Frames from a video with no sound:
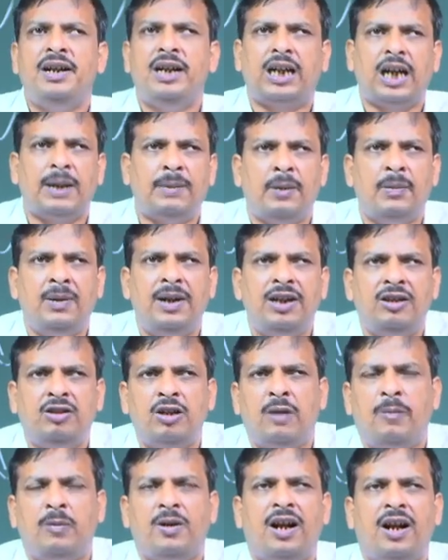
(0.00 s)
capability
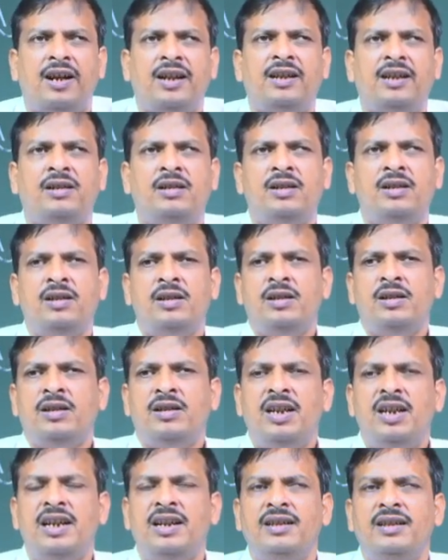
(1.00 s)
of learning
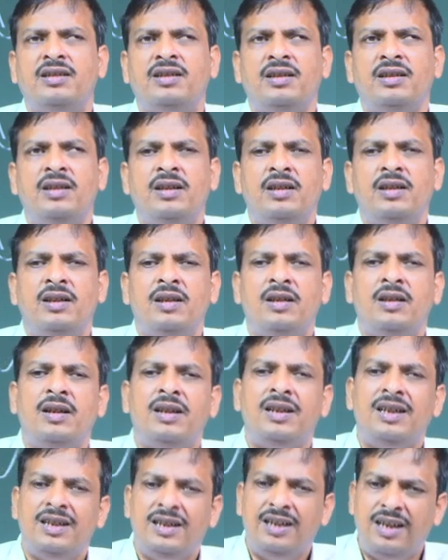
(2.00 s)
things,
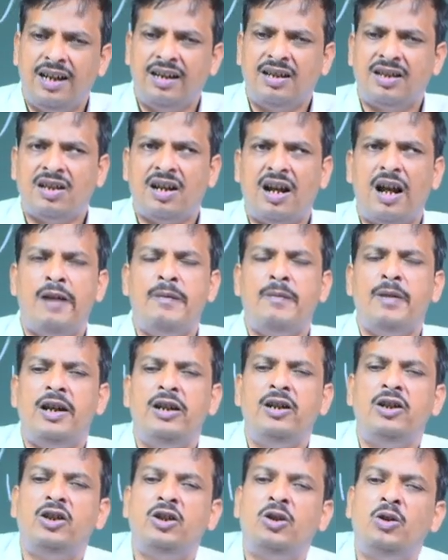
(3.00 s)
yes, I am
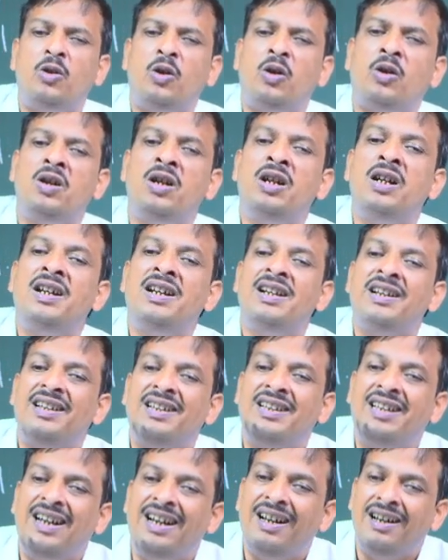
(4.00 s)
ensure
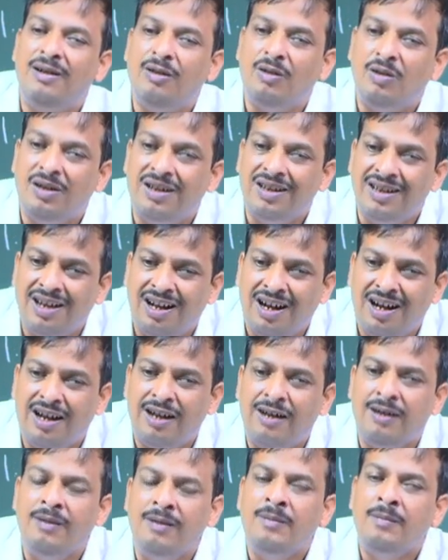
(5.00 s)
they
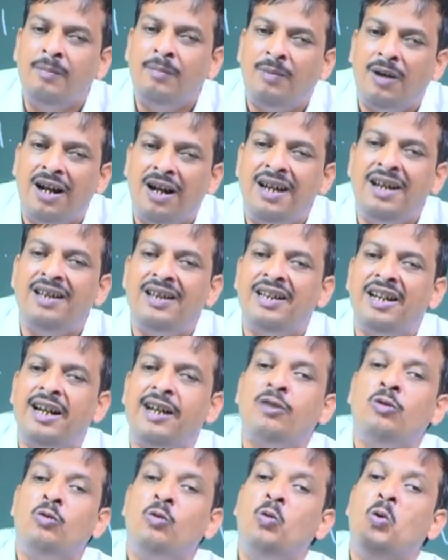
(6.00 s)
learn by
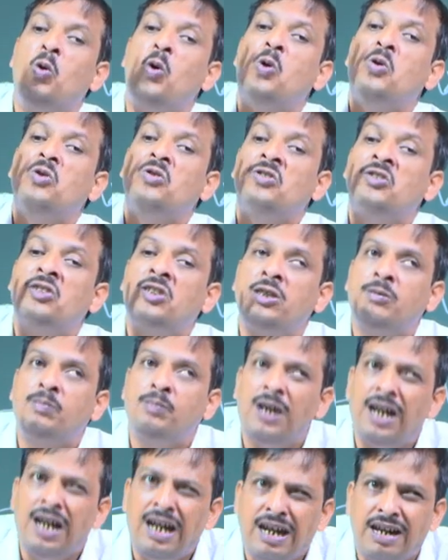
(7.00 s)
their own
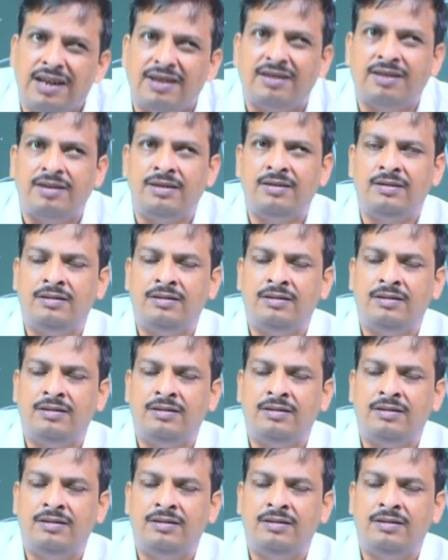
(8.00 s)
space,